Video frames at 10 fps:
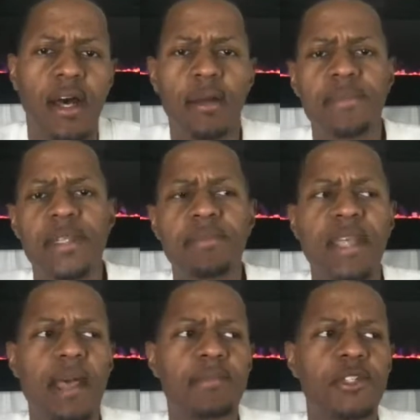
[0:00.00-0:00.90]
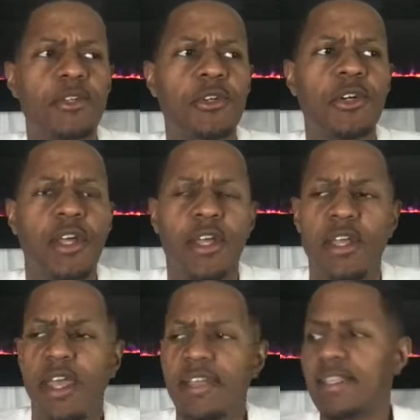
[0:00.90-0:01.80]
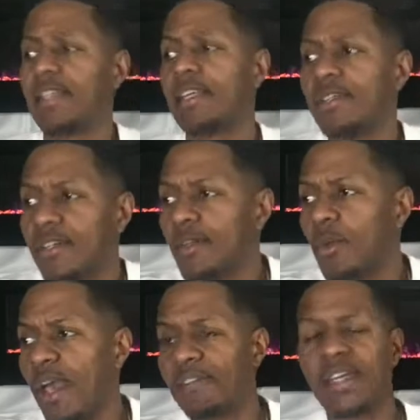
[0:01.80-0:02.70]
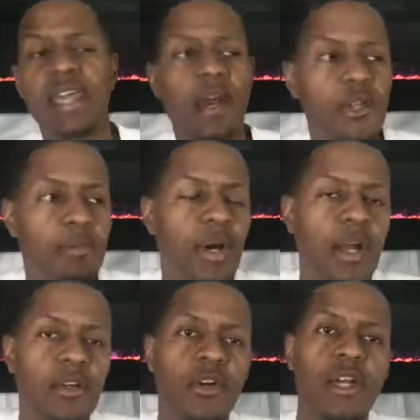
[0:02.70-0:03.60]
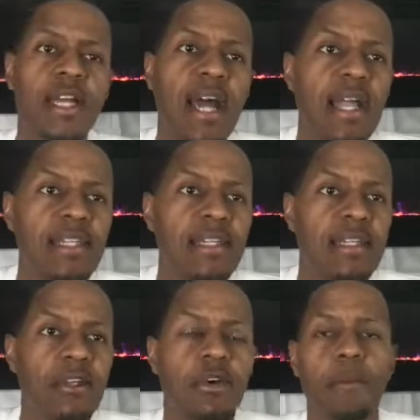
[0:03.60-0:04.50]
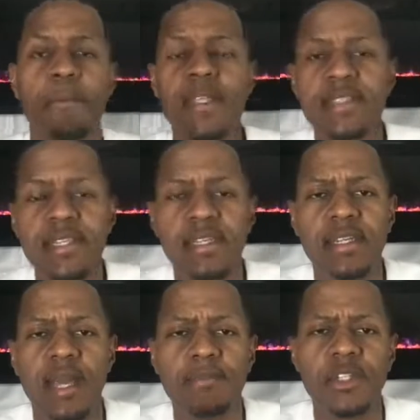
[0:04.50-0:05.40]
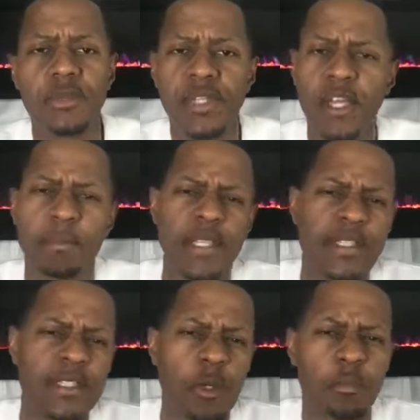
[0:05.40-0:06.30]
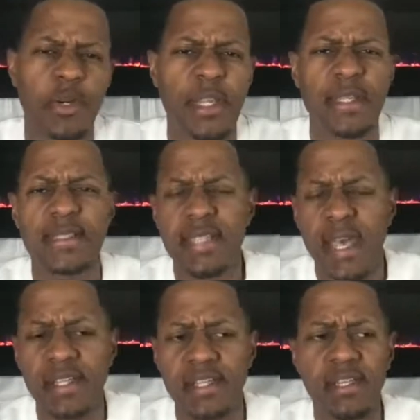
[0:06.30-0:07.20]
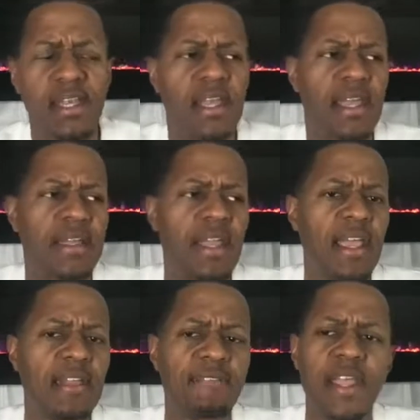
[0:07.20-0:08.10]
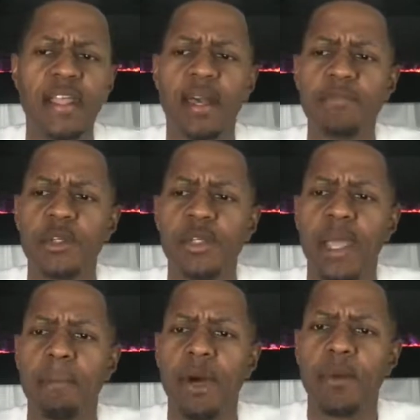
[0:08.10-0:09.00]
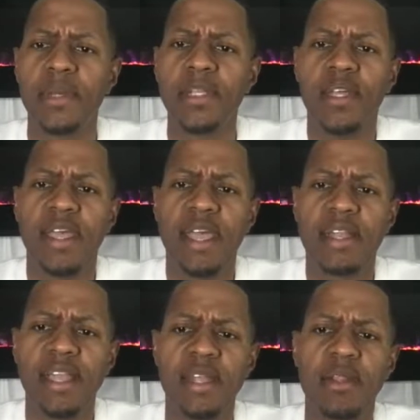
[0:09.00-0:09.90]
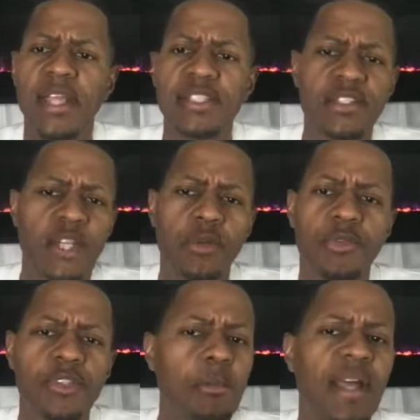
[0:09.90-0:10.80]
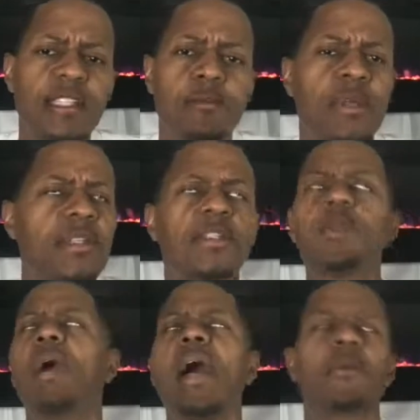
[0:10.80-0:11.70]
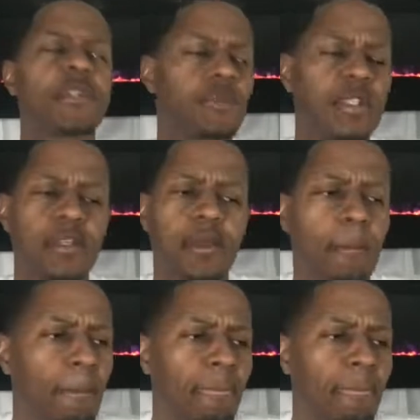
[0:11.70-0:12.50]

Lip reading: Sometimes you'll, as a leader, will have a counterpart or a colleague or a mentee come to you and they'll be super excited. And if they come to you in that moment and they just go, you might spend 2 hours with them,